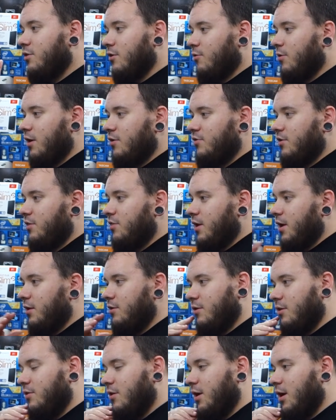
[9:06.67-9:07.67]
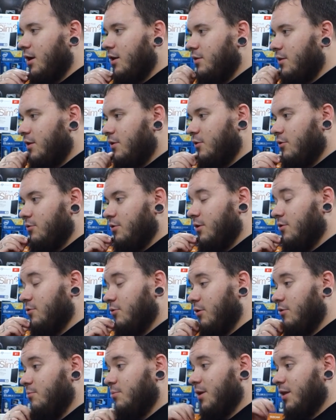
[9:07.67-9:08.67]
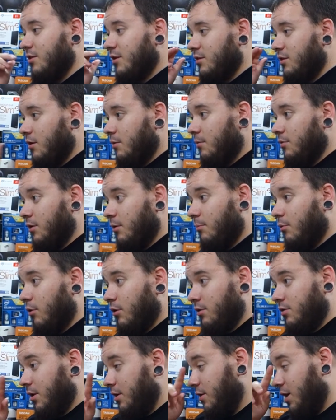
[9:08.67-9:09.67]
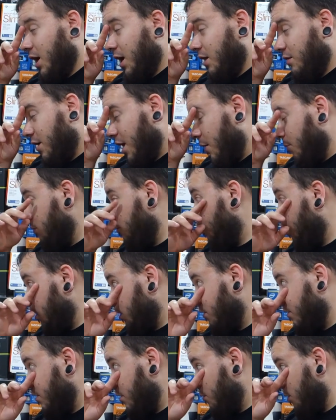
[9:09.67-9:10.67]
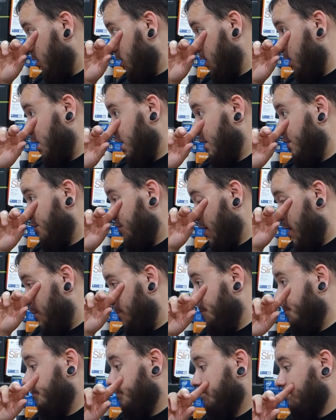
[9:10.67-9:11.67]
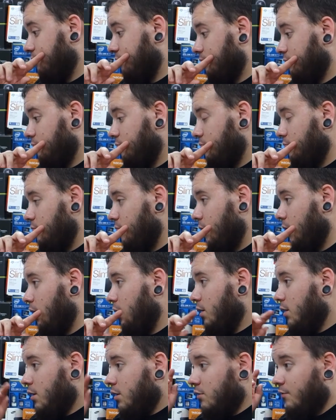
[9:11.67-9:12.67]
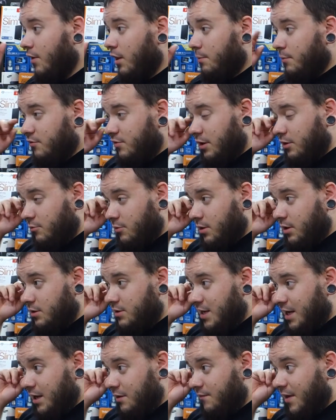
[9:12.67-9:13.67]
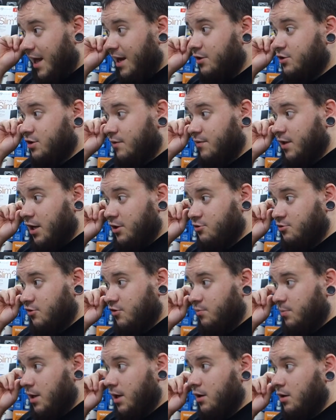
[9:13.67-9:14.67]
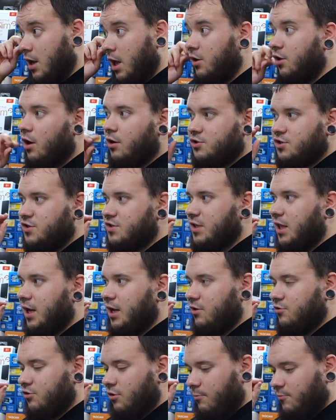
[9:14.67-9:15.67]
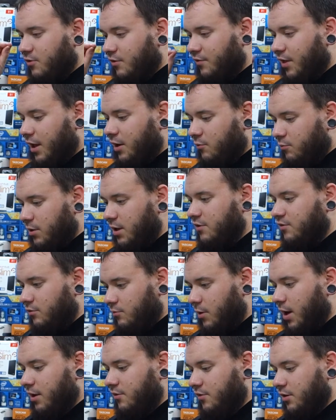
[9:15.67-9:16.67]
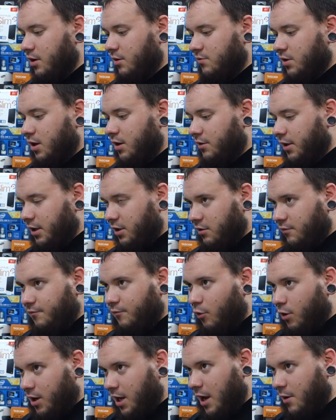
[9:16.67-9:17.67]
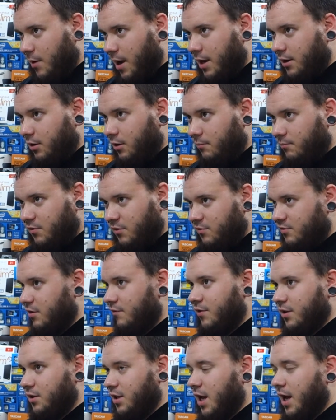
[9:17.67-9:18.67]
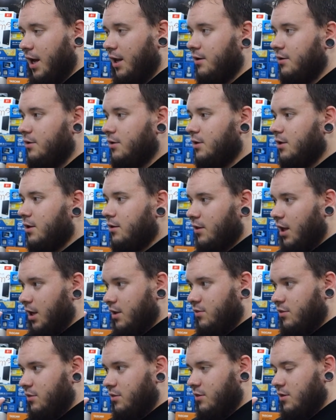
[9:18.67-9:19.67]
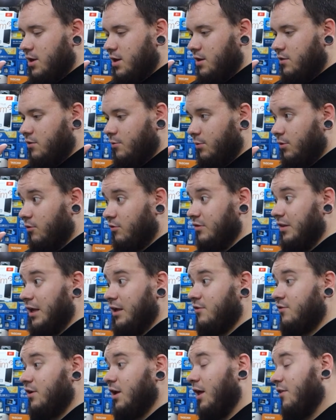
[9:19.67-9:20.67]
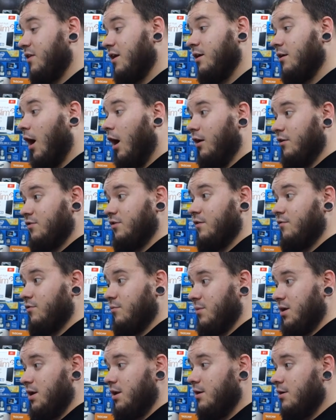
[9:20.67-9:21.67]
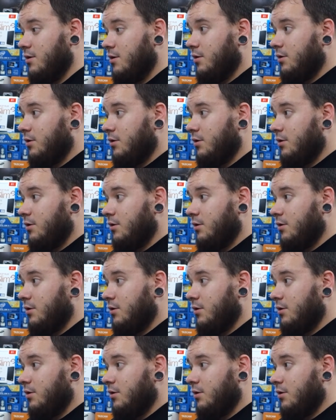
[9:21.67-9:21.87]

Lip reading: The crazy thing or not the crazy, but I think the important thing that I would want to see really is developers need to really take advantage of the extra speed, and not just like in terms of like reads and writes. Like I'm talking like your 4K randoms and stuff like that. Like the reduced latency. I think honestly for me,